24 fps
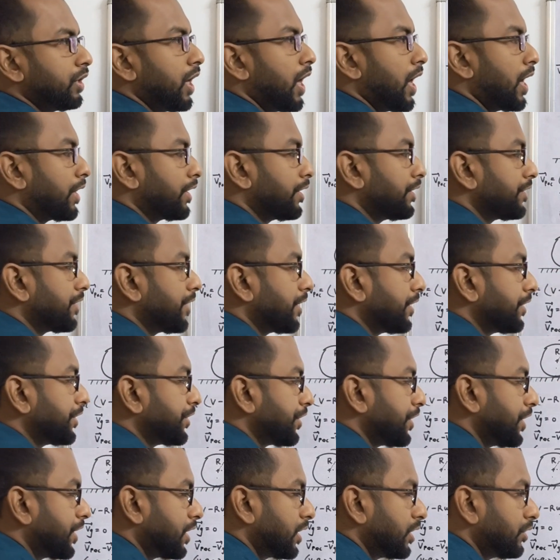another is getting
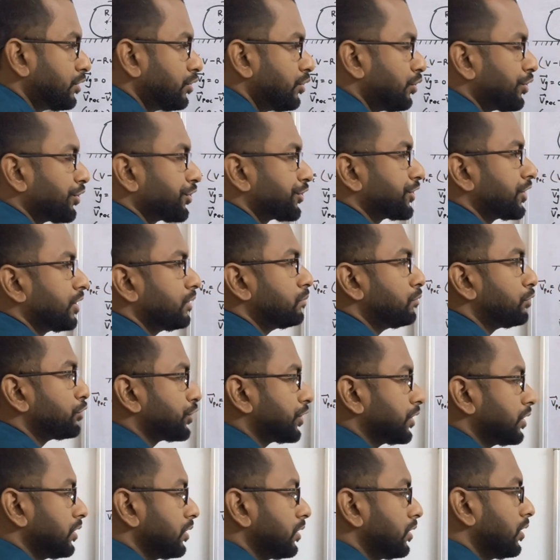generated due to rotational
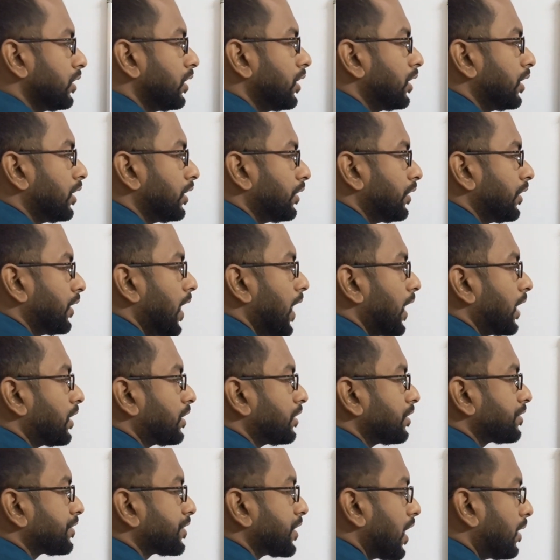motion,
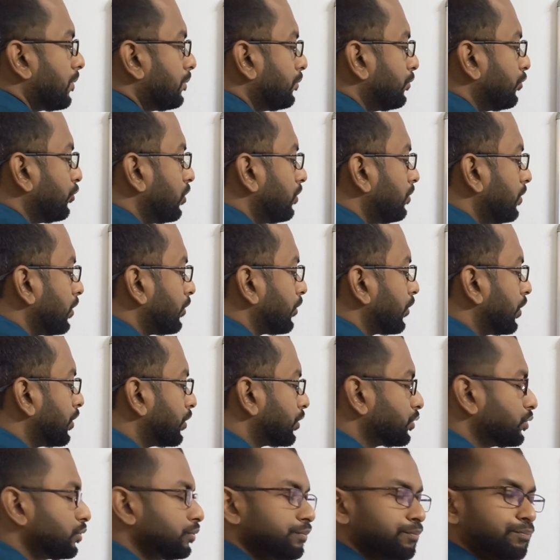that sum will be equal
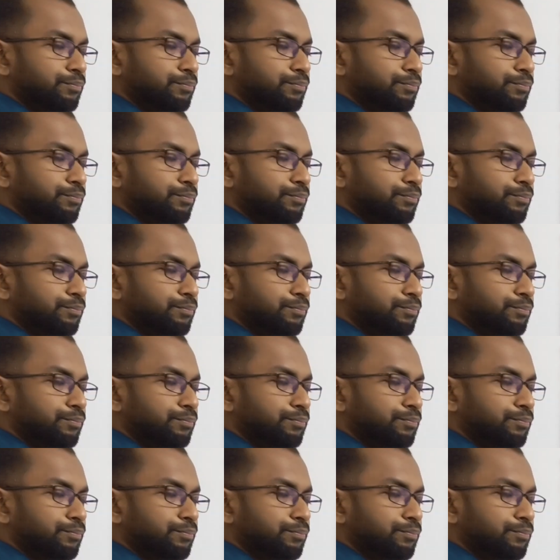to